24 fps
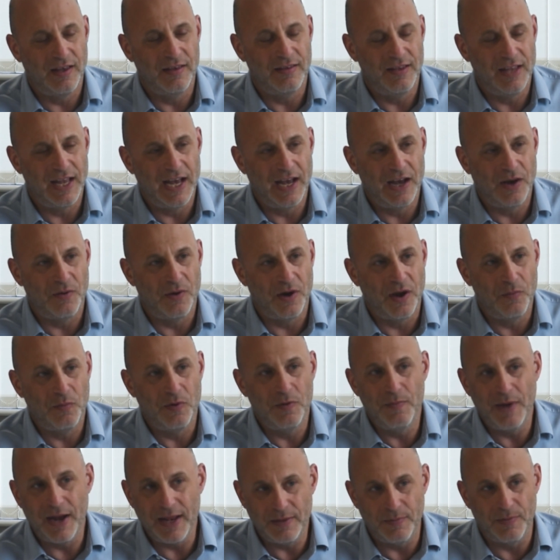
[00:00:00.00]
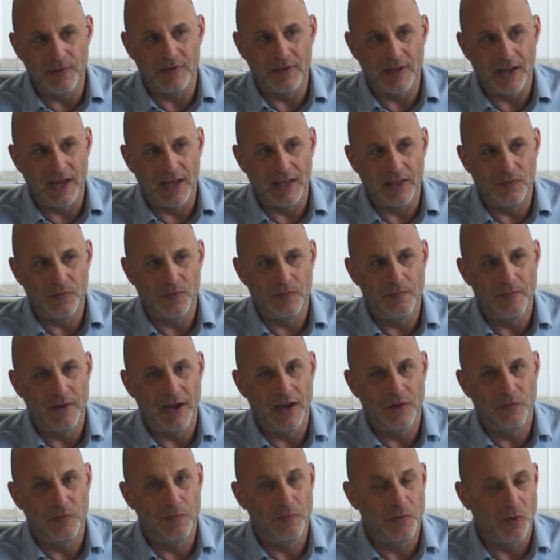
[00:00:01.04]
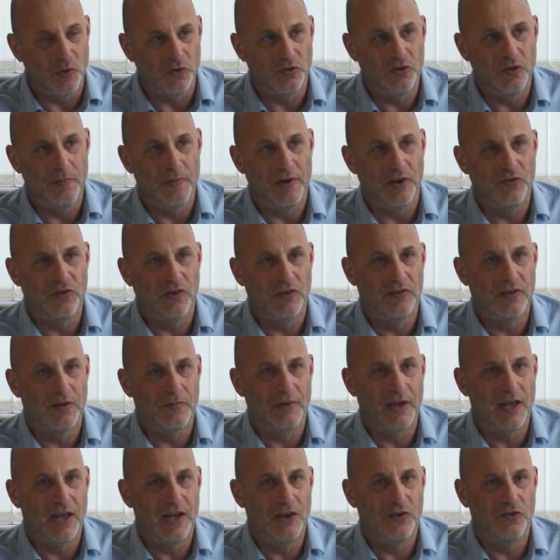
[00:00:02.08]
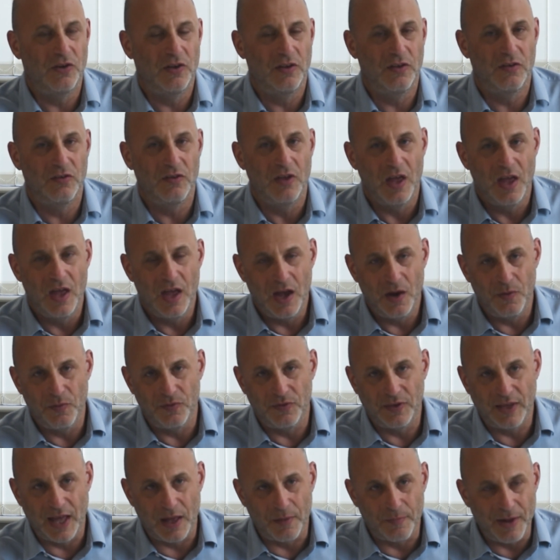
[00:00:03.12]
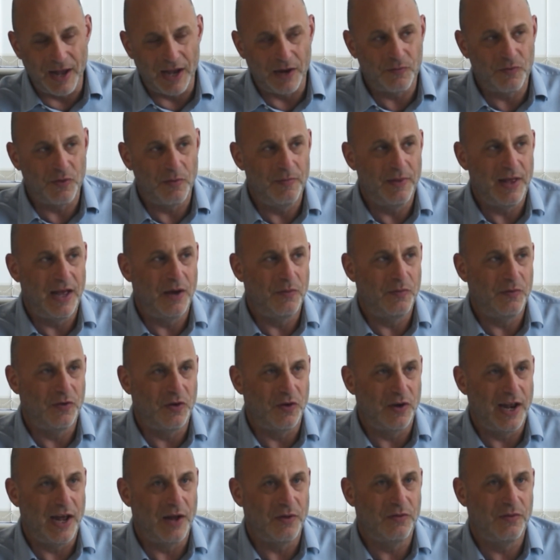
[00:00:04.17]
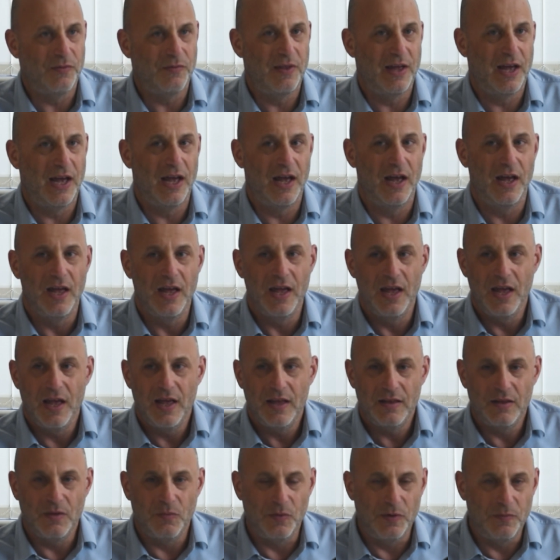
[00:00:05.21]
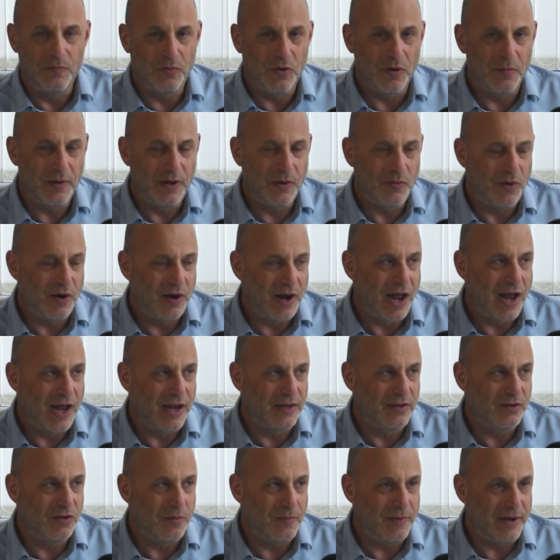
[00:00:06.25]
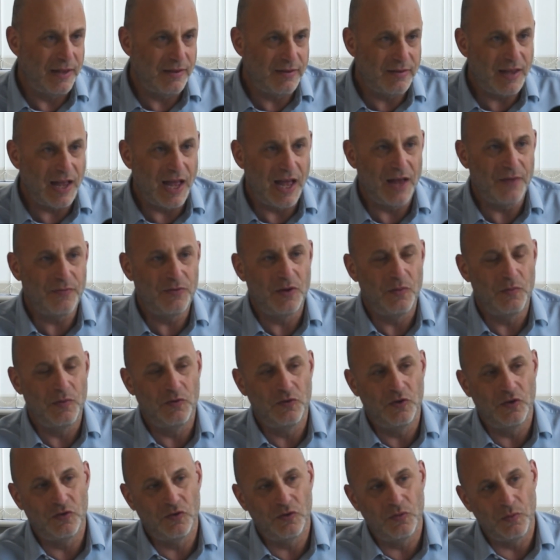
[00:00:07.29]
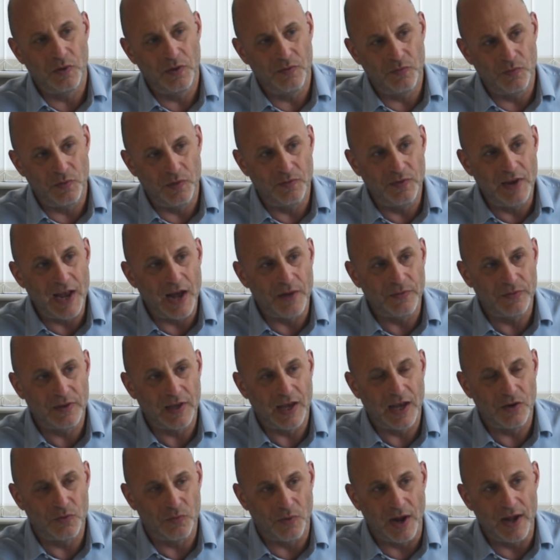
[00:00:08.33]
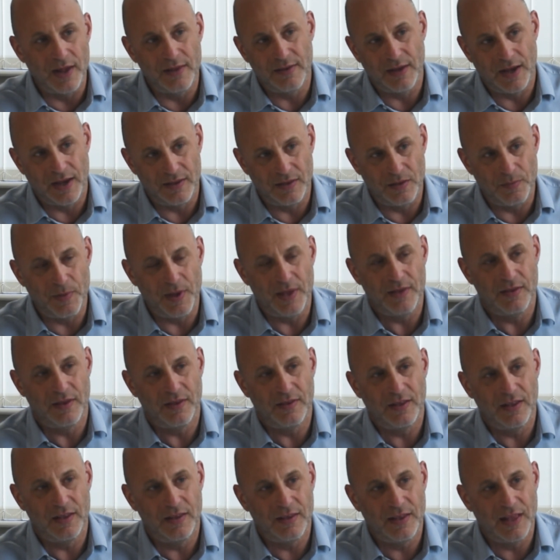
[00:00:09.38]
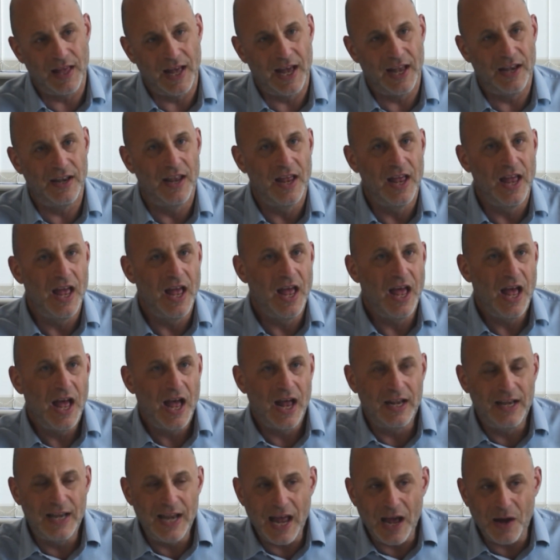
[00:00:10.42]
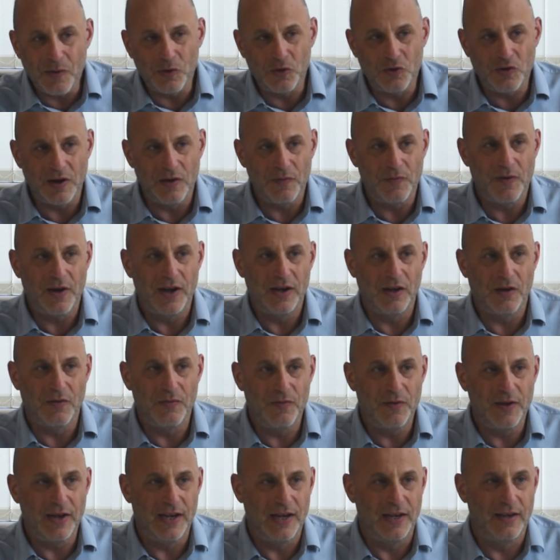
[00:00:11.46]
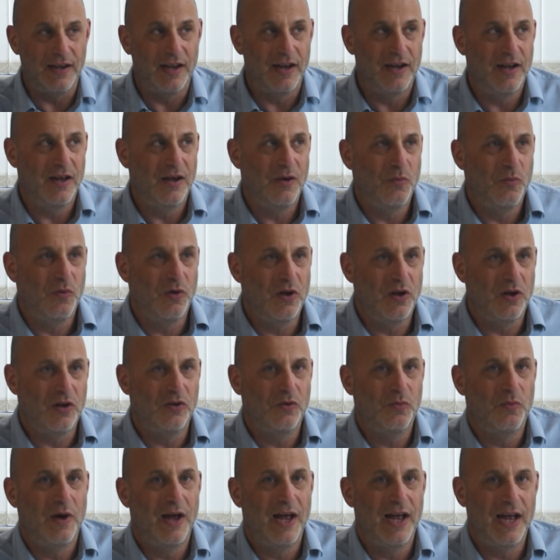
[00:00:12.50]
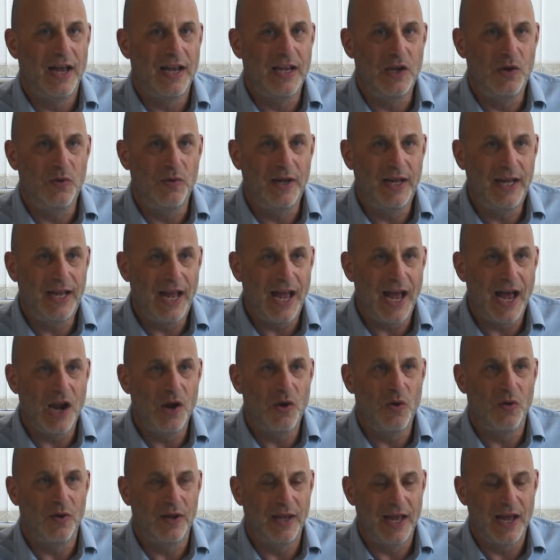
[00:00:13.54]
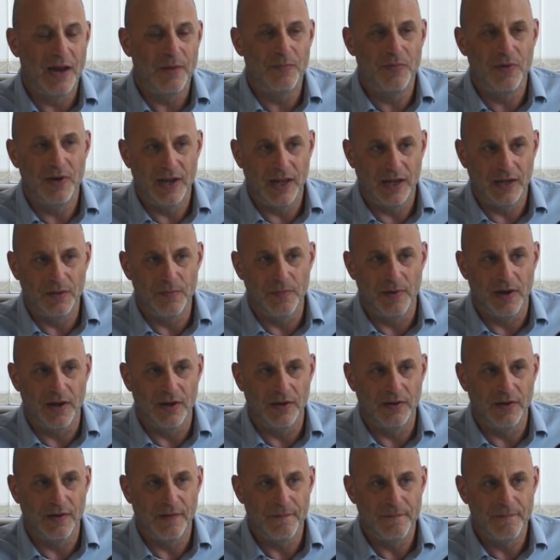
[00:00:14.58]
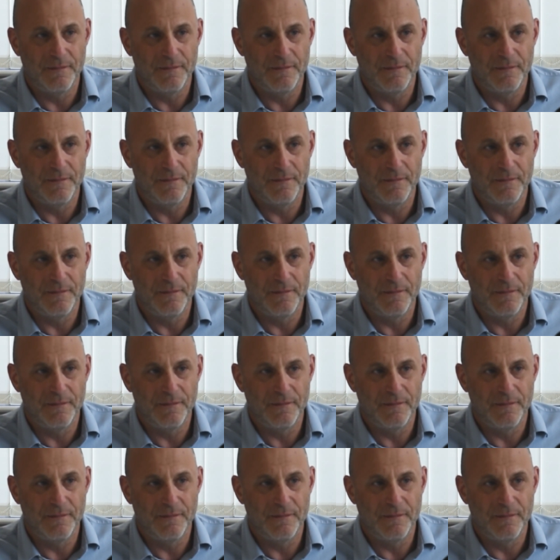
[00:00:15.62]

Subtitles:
is now. And we've made mistakes. We bought too much in some occasions and we've scaled back from that. We've got out of that. We've probably hired too many staff. So we've downsized, right-sized the business since then. And now we're trying to find our feet in a world where you cannot yet predict demand.